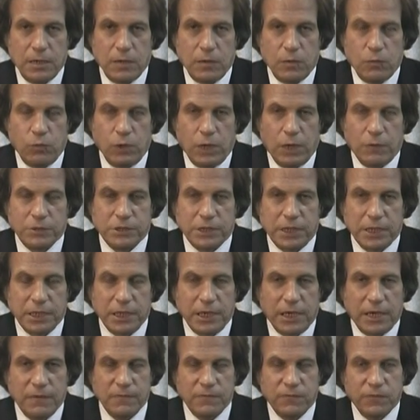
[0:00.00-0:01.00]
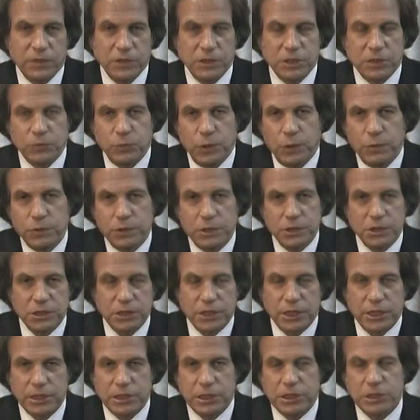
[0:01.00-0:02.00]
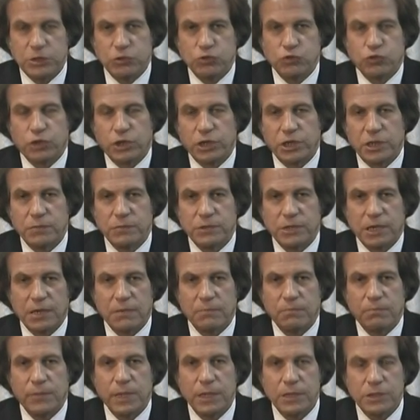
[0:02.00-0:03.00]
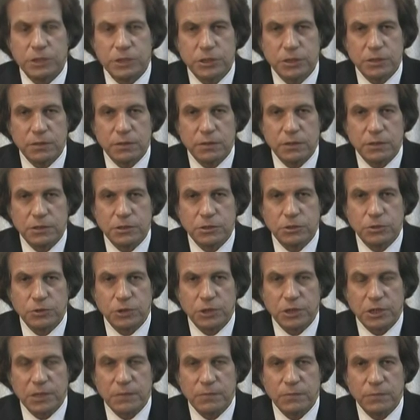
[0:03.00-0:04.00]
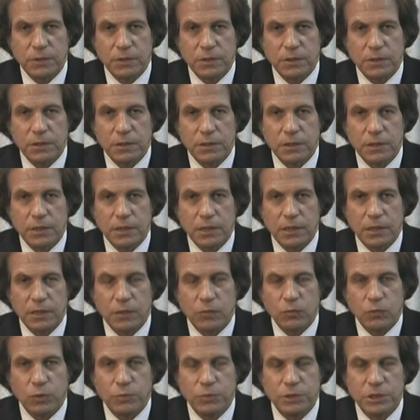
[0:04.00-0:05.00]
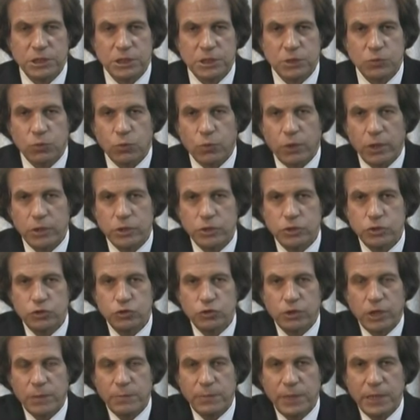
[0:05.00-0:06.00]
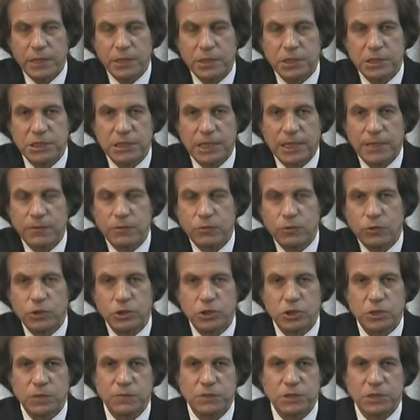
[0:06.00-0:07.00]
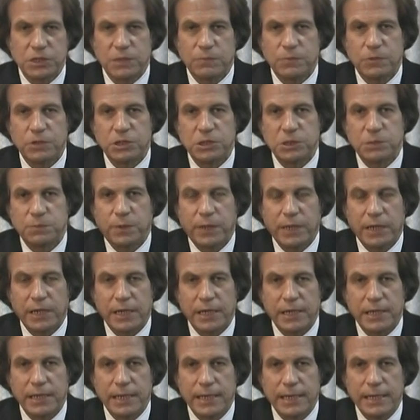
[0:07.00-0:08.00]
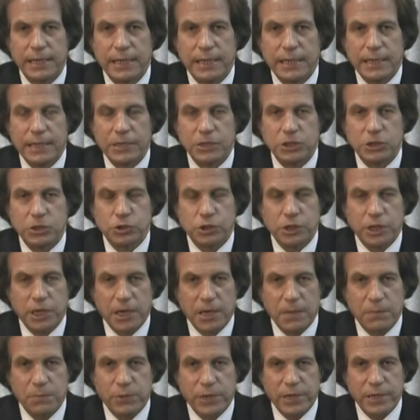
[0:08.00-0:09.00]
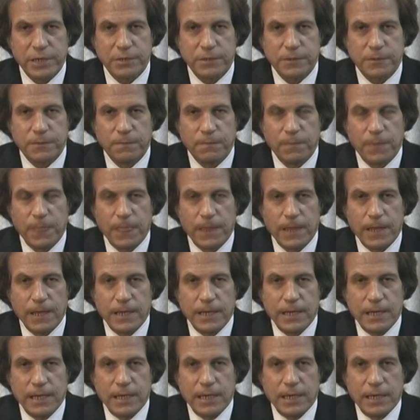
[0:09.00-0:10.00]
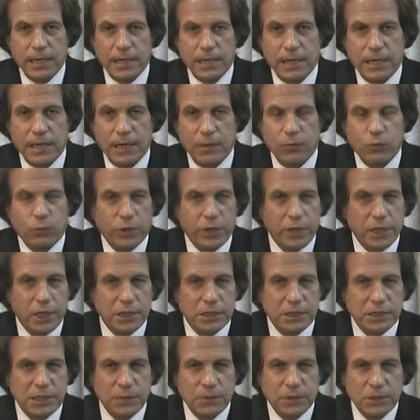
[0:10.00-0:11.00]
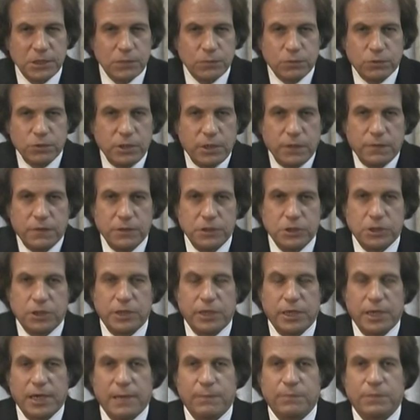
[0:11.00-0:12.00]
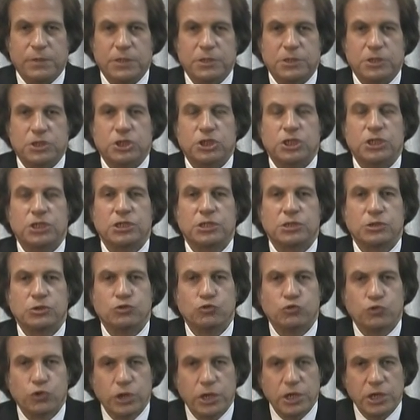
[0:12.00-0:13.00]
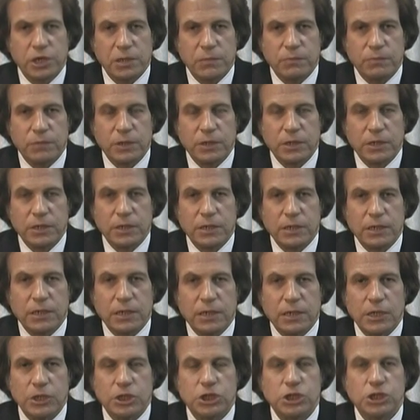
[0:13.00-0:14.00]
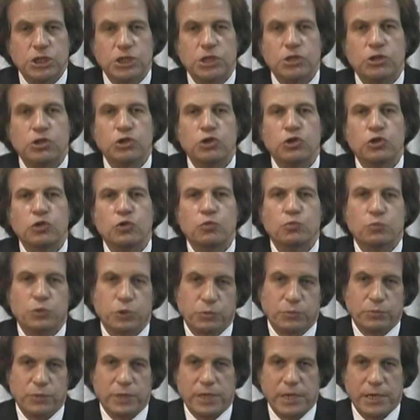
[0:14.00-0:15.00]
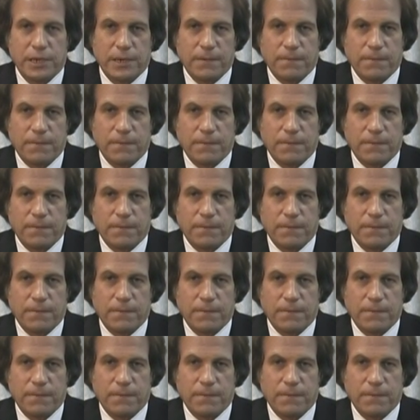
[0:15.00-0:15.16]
Well, I was at a conference and we were discussing dreams. I mentioned this dream, and a woman says, well, why don't you try making the sign of the cross over someone's spine as you're a chiropractor? And what did I say? I said, well, nothing's going to happen. It's just a dream. And she said, humor me.